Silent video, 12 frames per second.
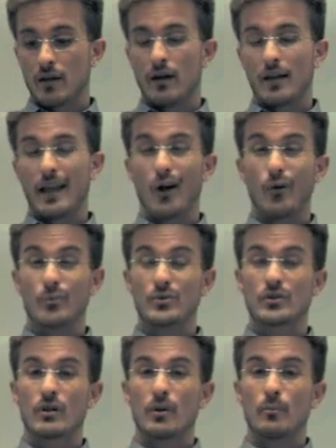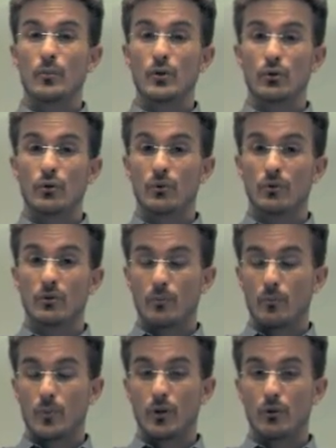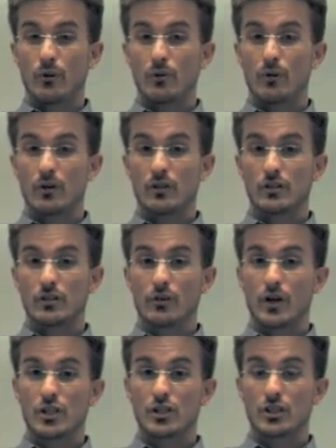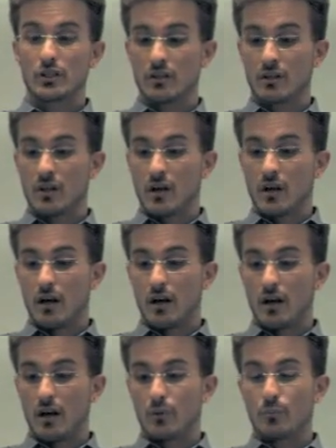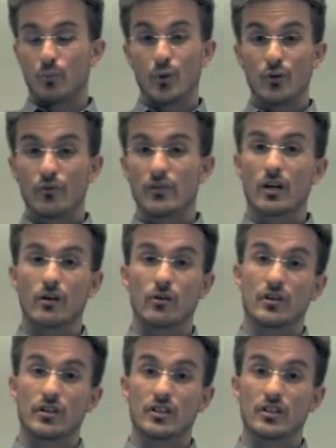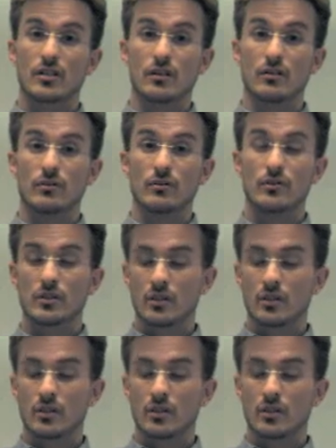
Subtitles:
It helps middle generation improve their crime skills